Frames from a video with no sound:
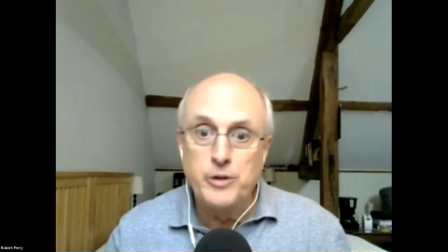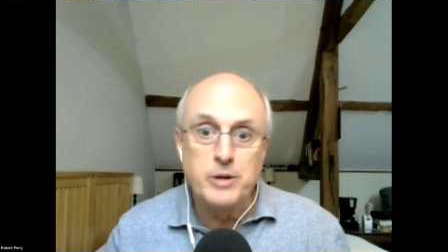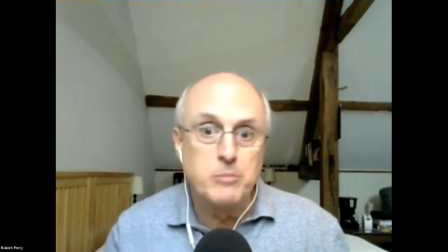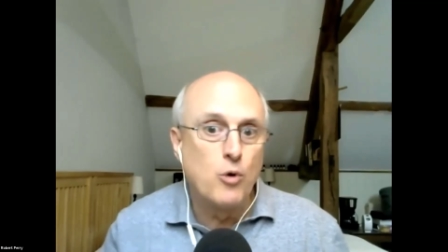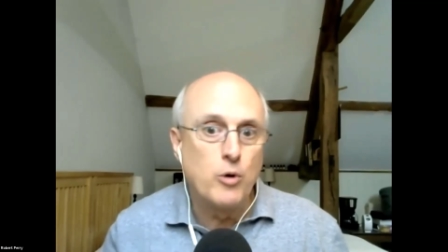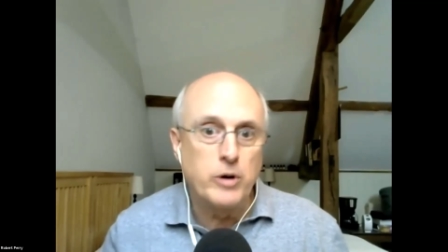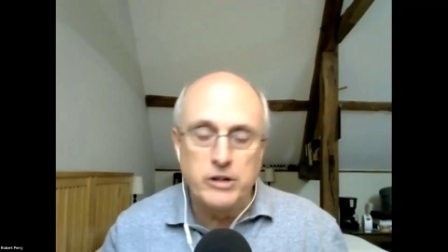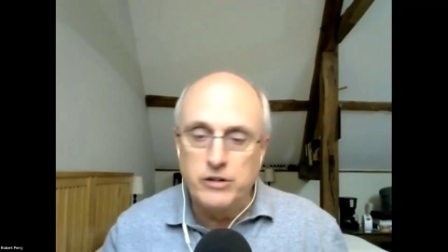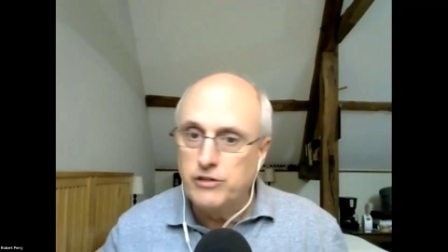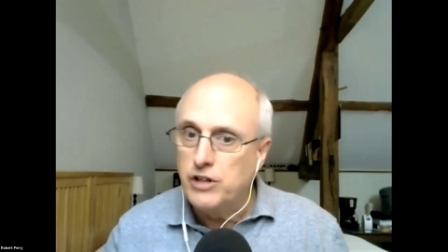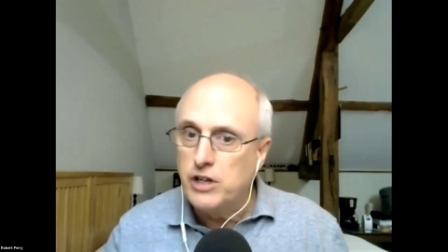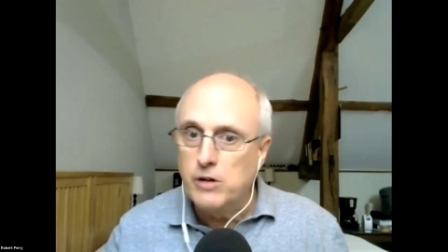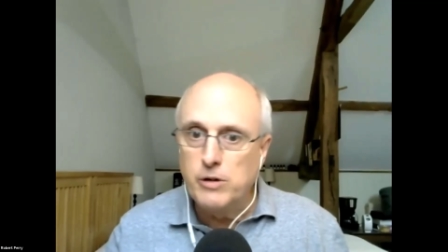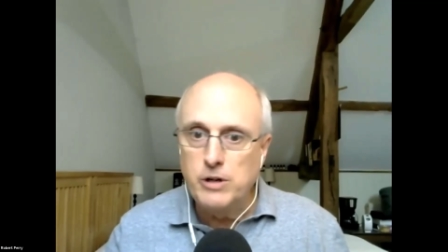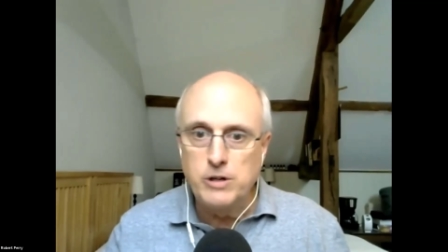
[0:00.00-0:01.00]
They're more
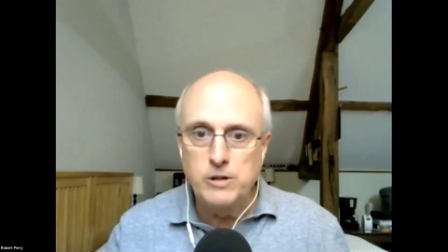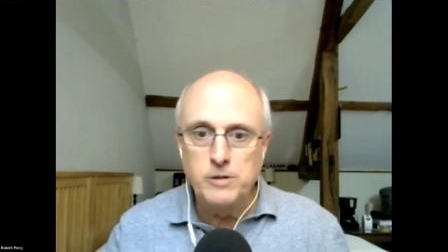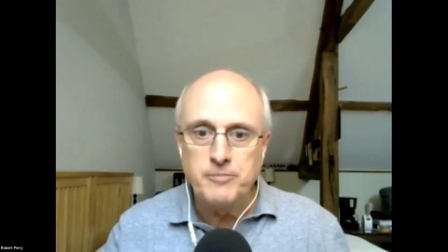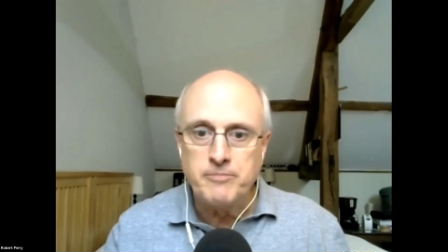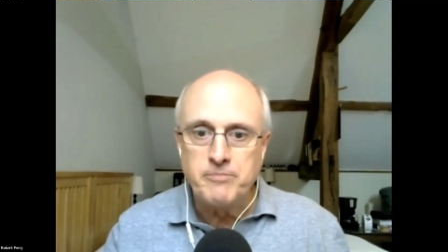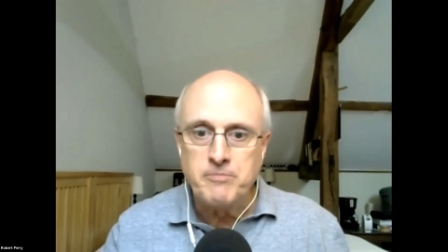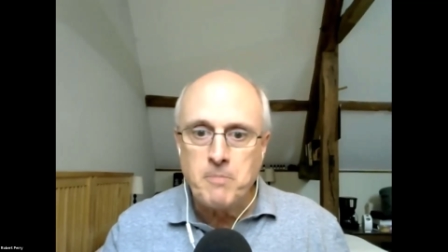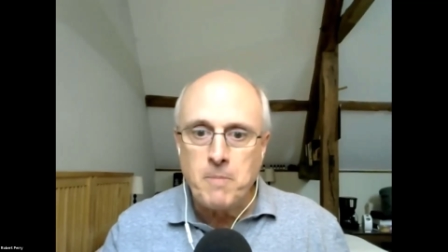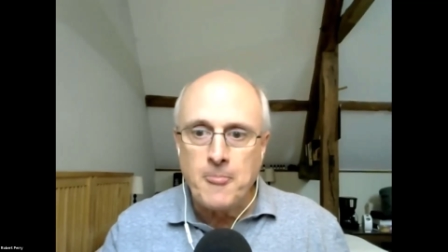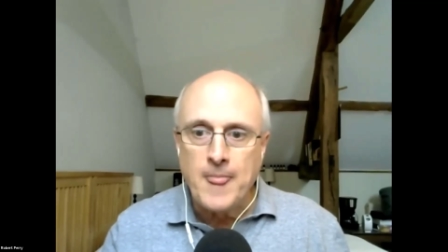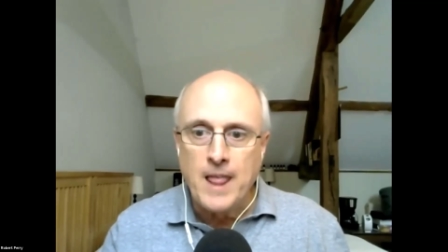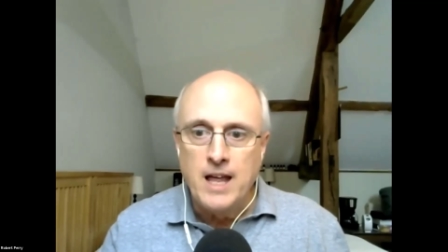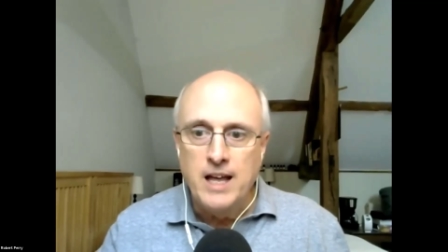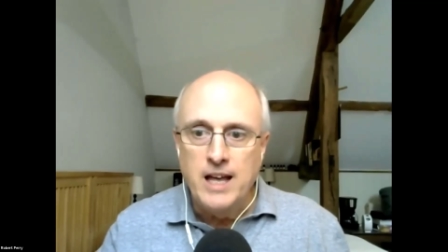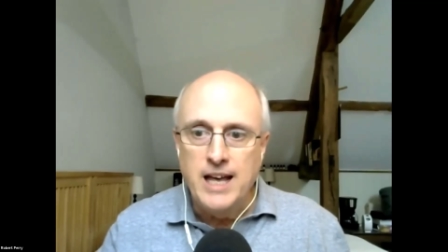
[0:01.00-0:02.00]
interior.
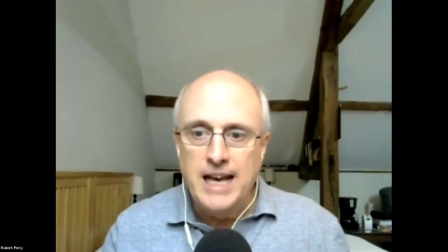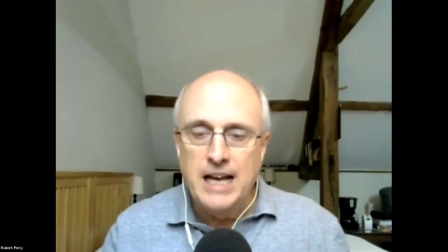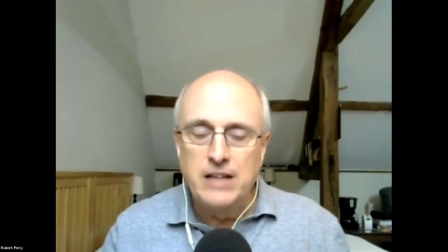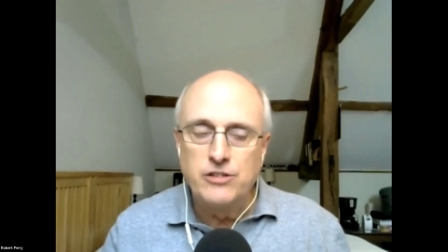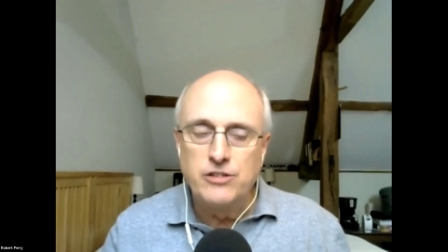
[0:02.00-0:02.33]
And